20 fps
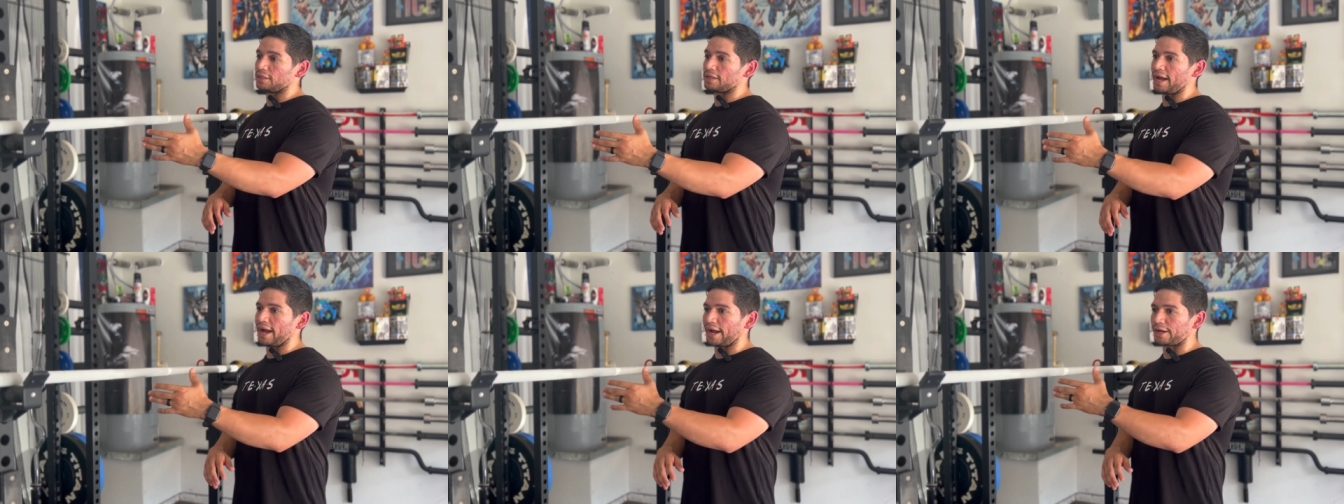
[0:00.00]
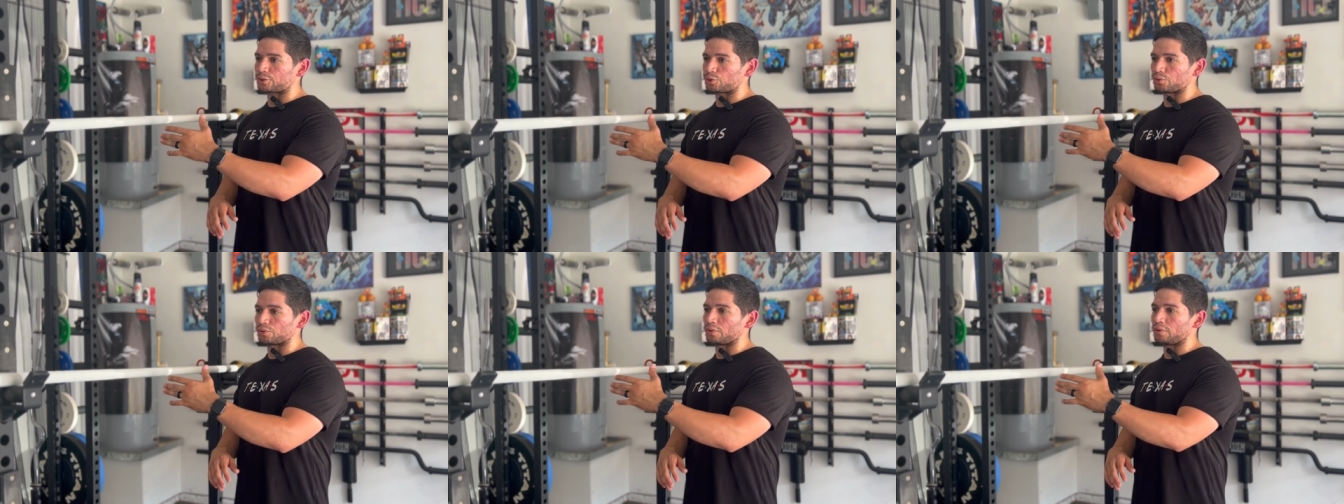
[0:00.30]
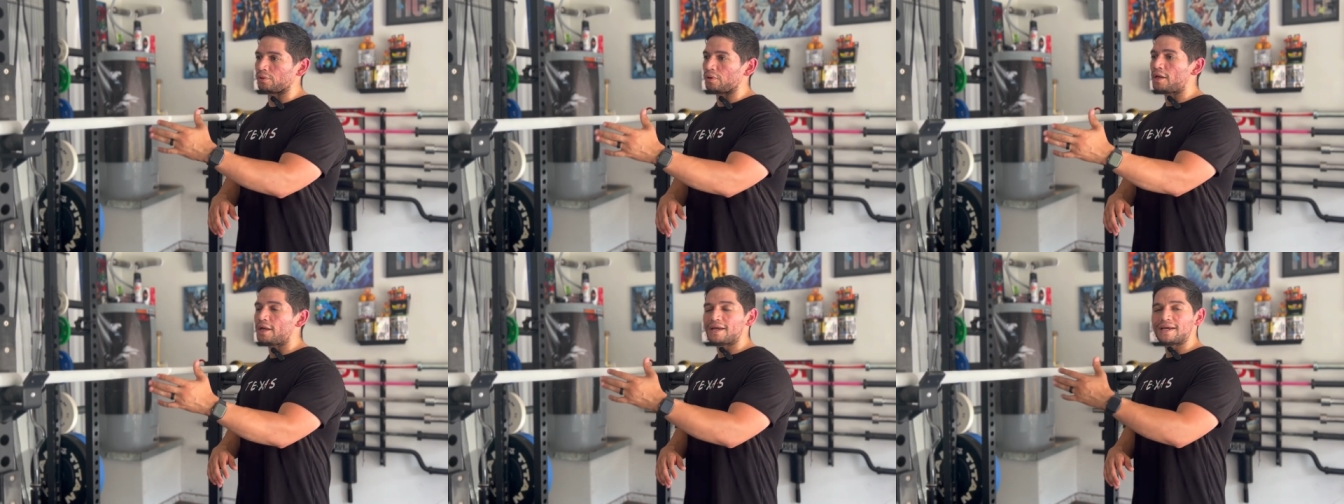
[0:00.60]

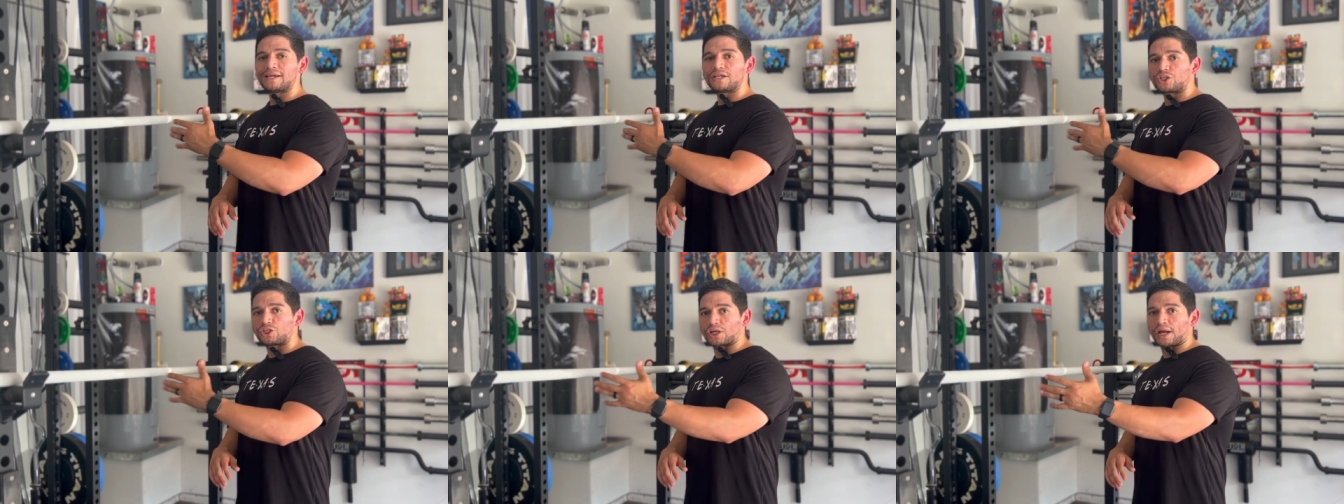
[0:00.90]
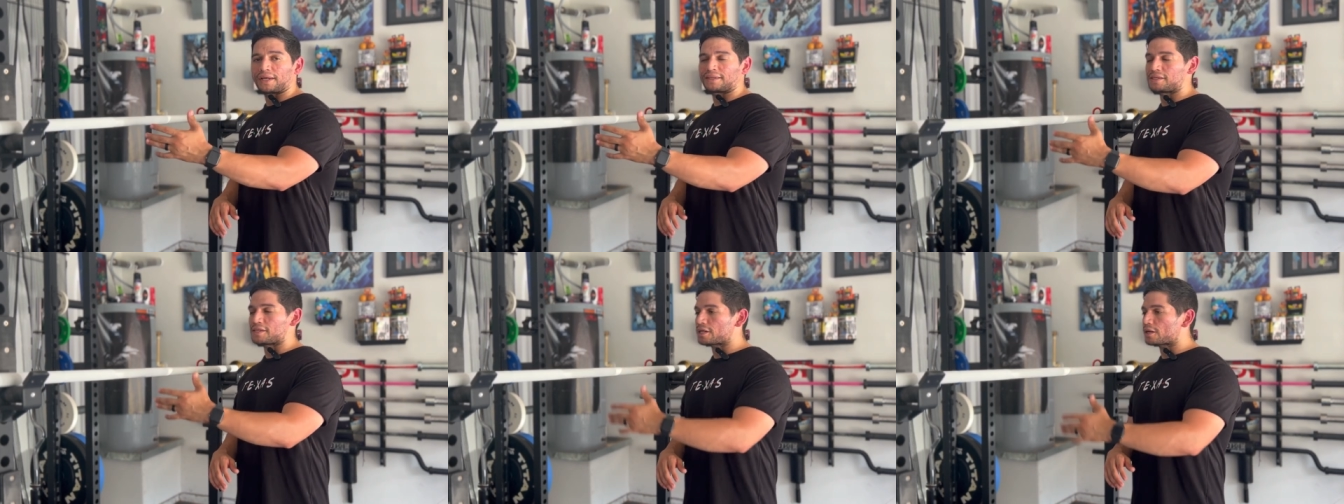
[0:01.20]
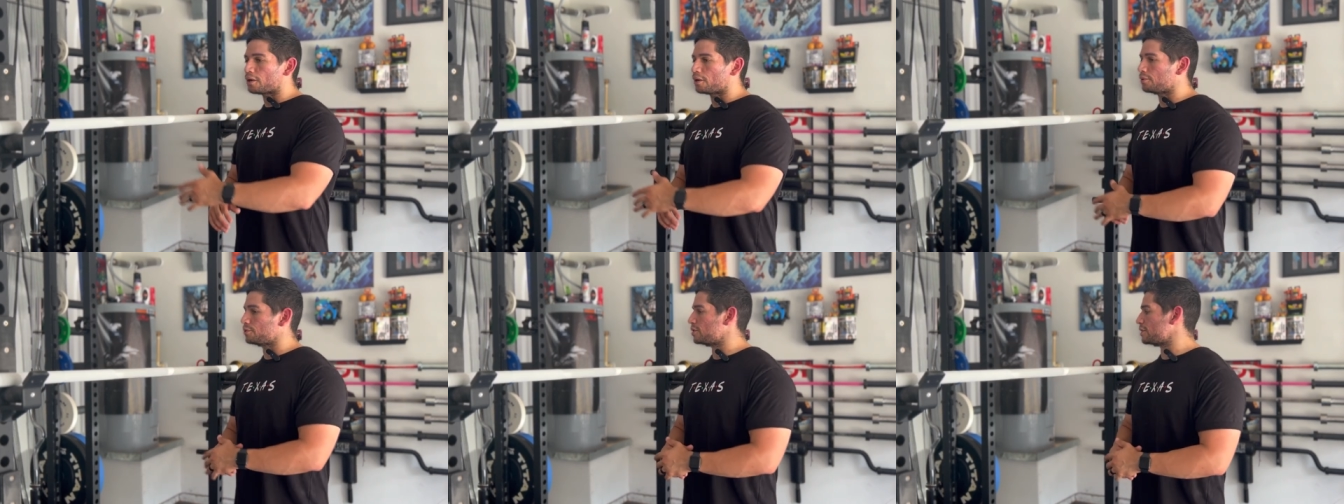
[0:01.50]
actual shiny
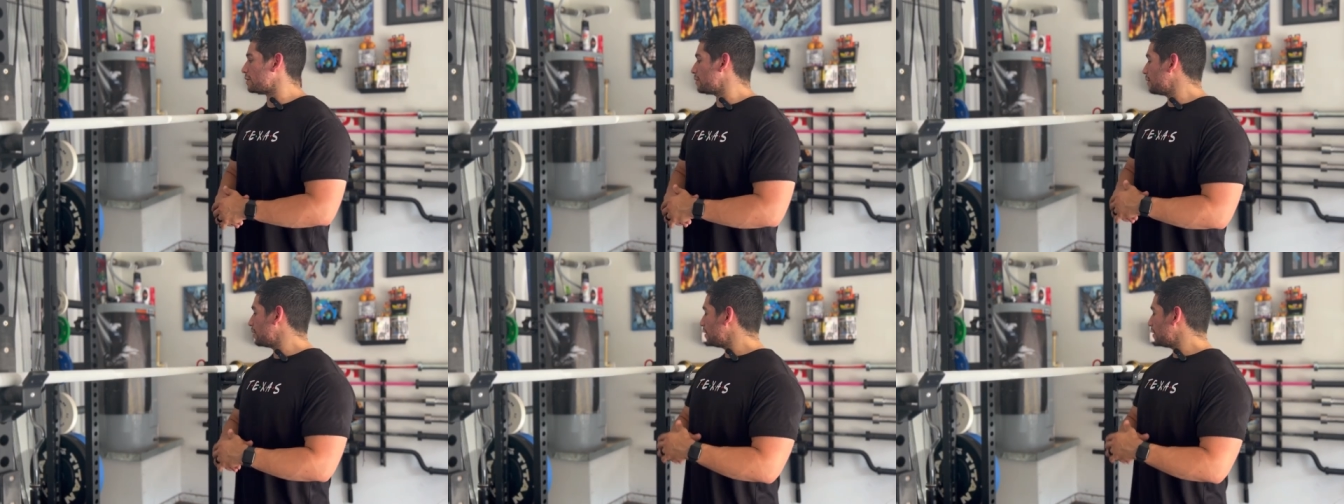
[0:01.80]
coat.